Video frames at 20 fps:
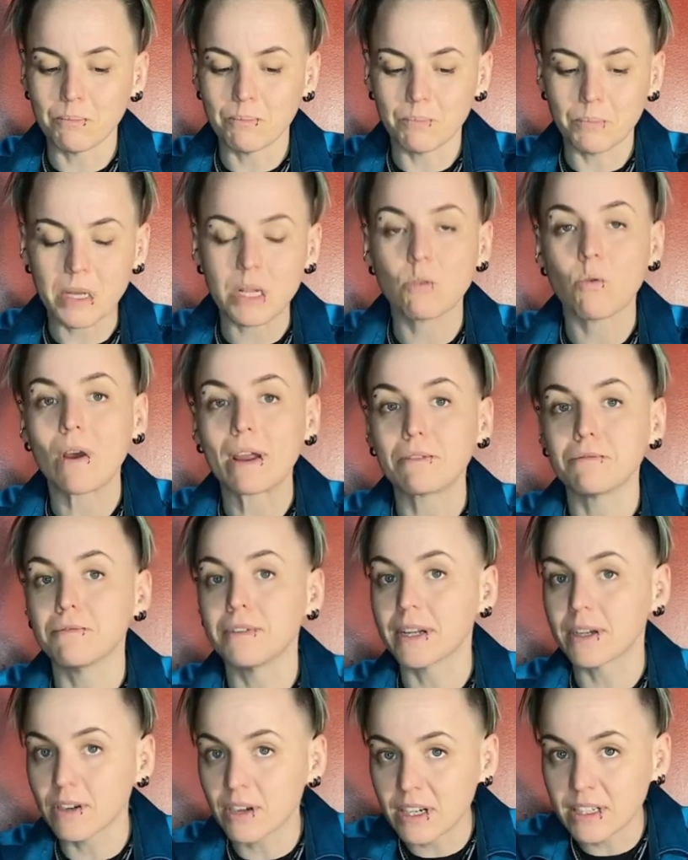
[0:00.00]
be quite
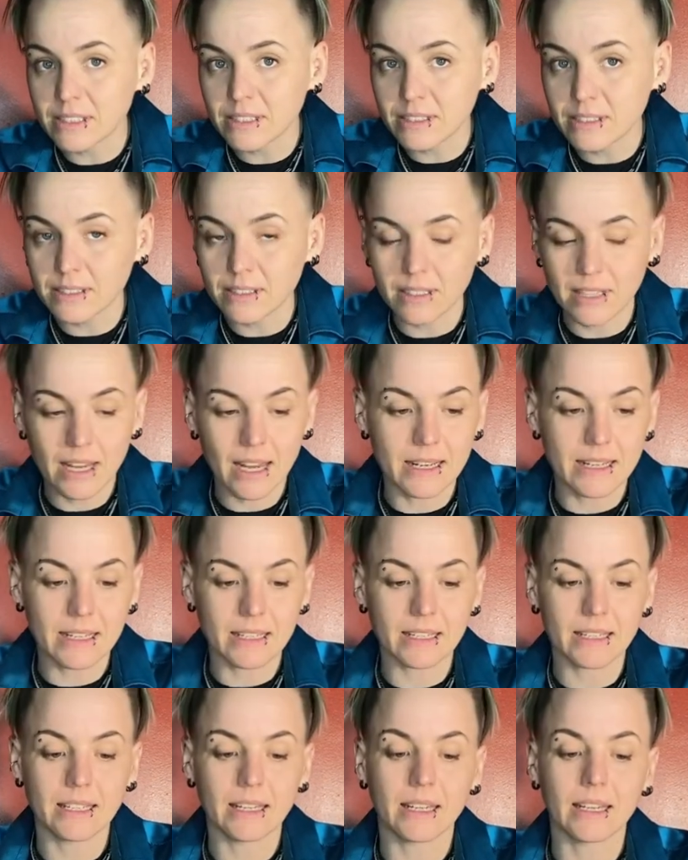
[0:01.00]
vigorous and it
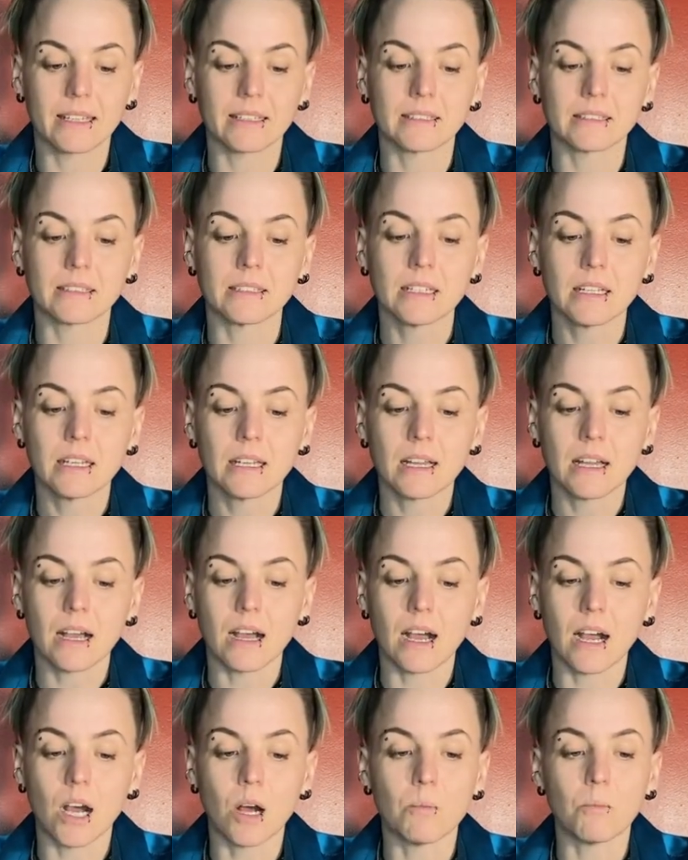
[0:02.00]
can
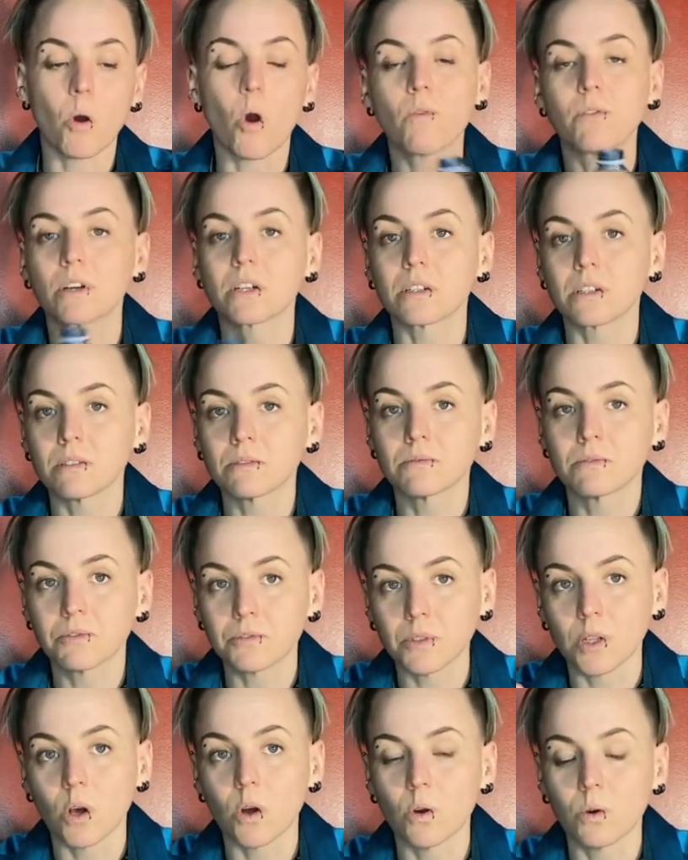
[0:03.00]

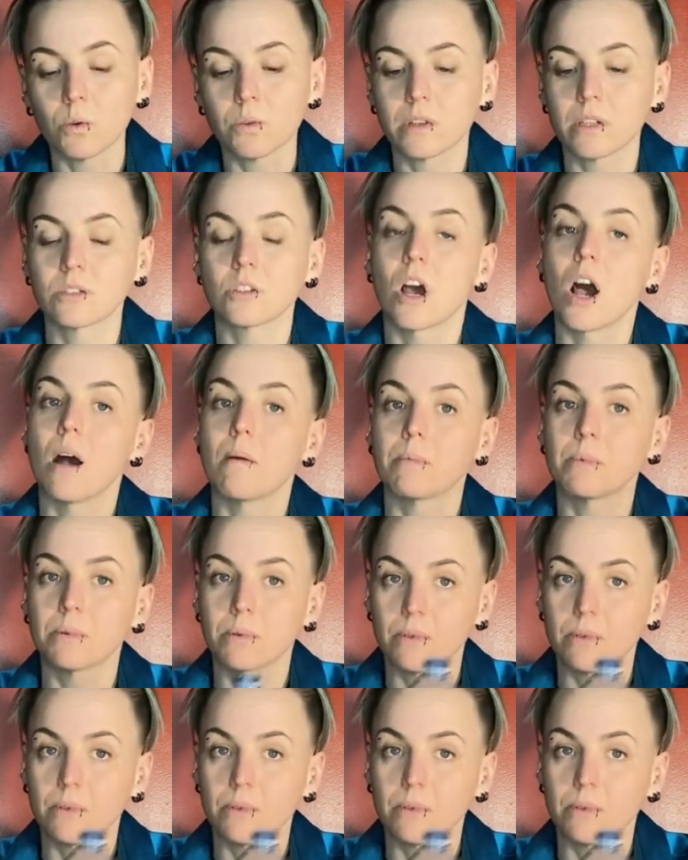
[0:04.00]
overflow the top